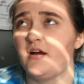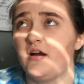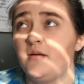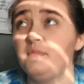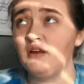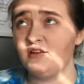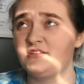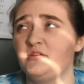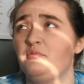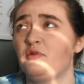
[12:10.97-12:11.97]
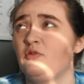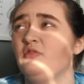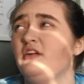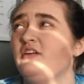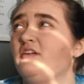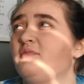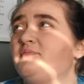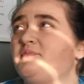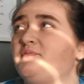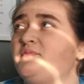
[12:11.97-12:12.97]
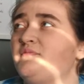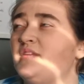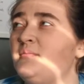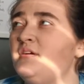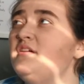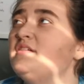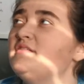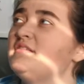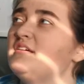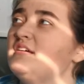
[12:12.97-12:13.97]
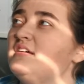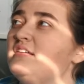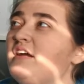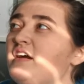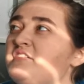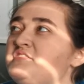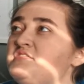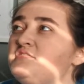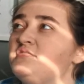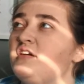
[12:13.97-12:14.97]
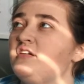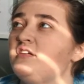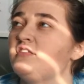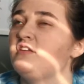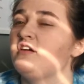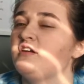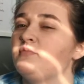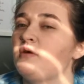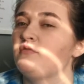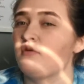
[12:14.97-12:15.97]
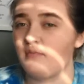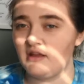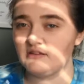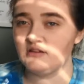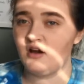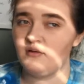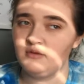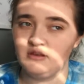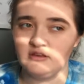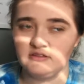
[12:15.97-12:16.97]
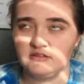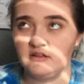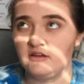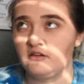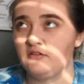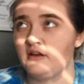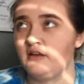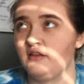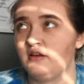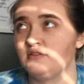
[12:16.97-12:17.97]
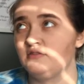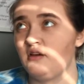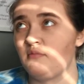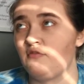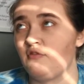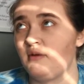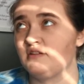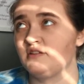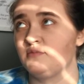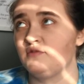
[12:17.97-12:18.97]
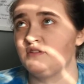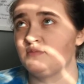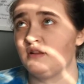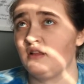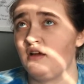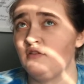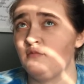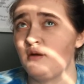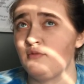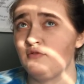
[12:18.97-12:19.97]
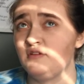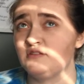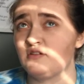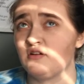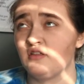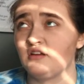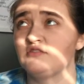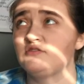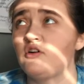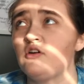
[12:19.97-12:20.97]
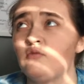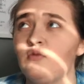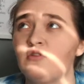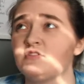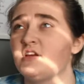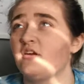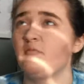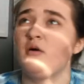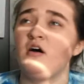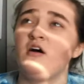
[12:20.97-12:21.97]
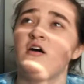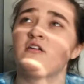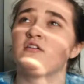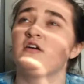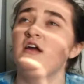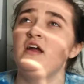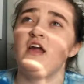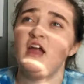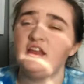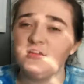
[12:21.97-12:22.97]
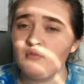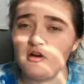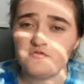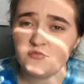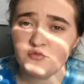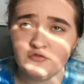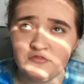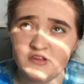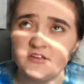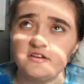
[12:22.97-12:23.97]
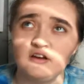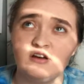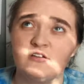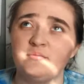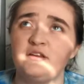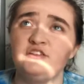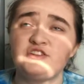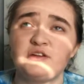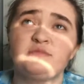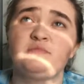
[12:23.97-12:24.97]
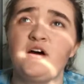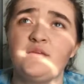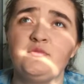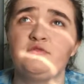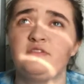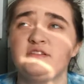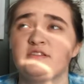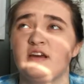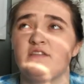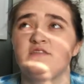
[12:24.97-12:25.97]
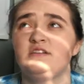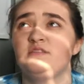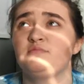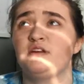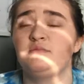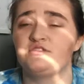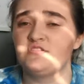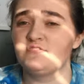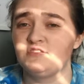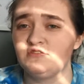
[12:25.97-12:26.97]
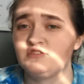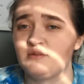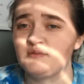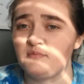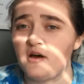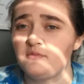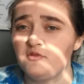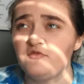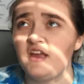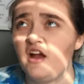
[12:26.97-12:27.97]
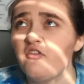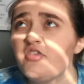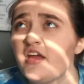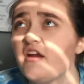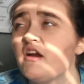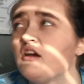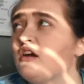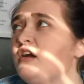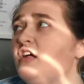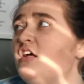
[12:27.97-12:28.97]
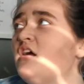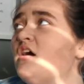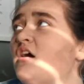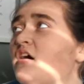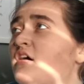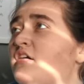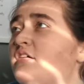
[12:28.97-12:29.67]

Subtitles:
I'm not your typical, like, I'm not, like, I do like my romantic comedies and like all that. Like, I do like my romantic movies, but a lot of my movies are like Star Wars, Harry Potter, any Marvel movie, any James Bond movies. Like, I've seen pretty much every single James Bond movie out there. A